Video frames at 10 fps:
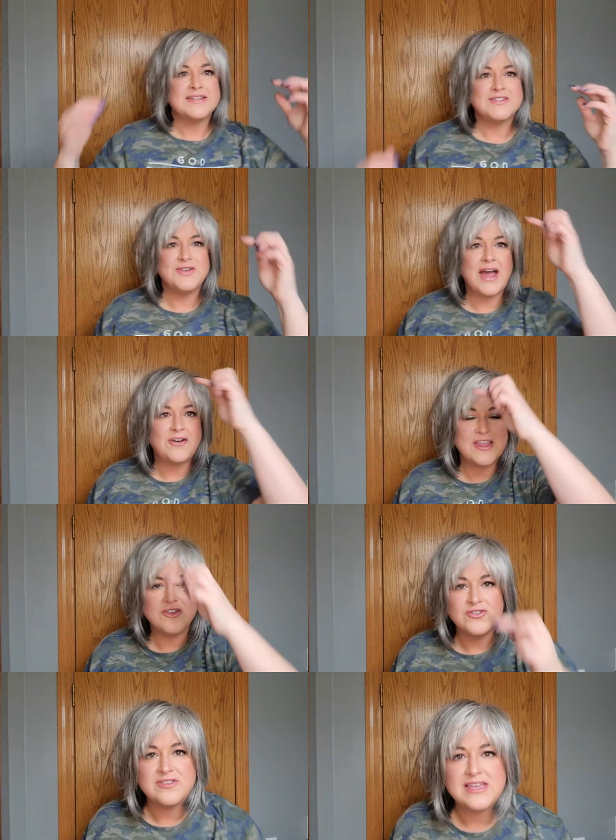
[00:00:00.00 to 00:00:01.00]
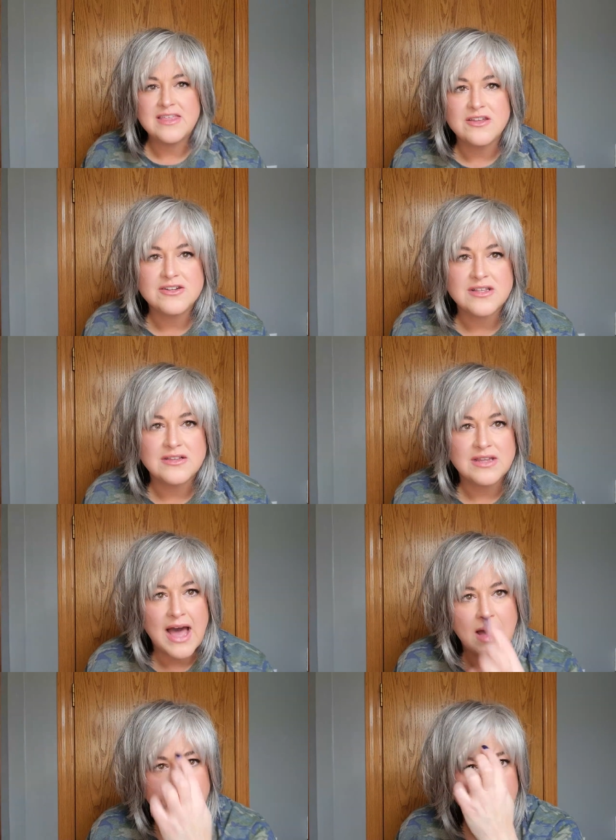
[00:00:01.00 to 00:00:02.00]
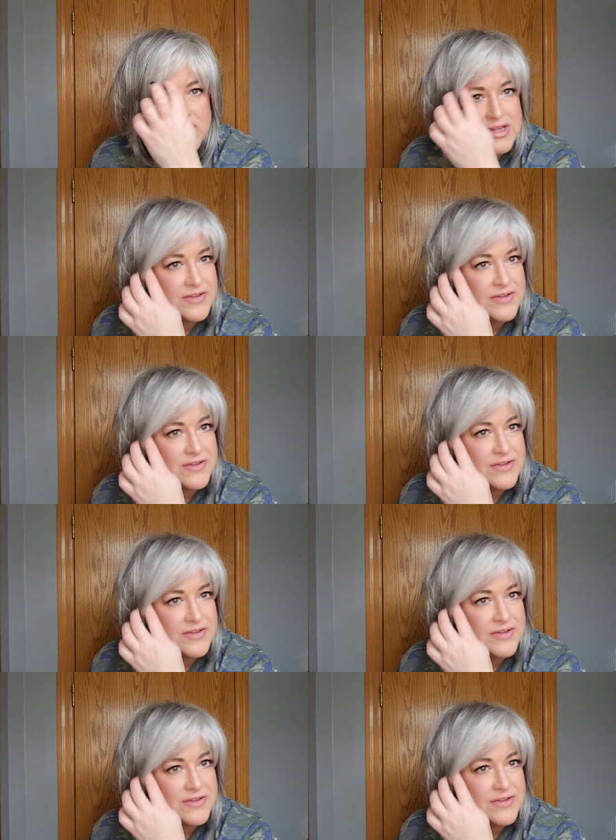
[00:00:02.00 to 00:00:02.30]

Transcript: So now can you see there's a lot more